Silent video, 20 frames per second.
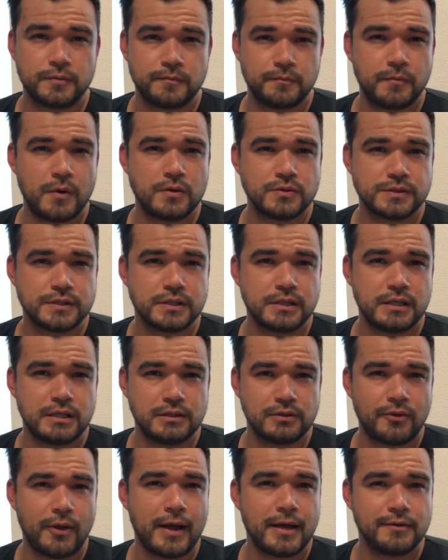
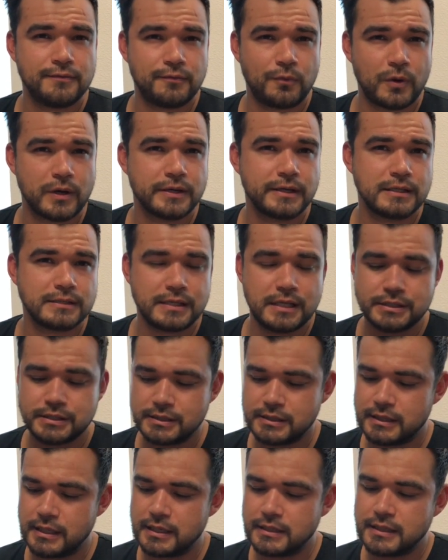mostly life
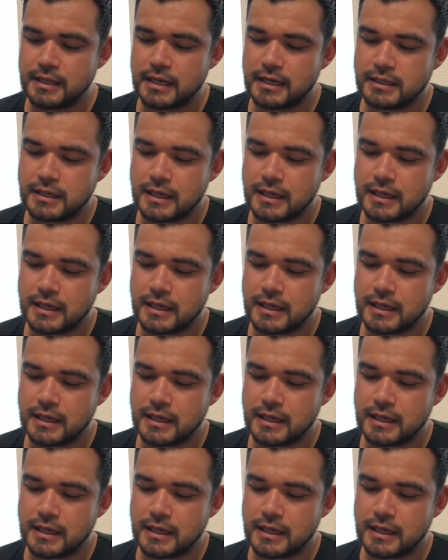organization thing that I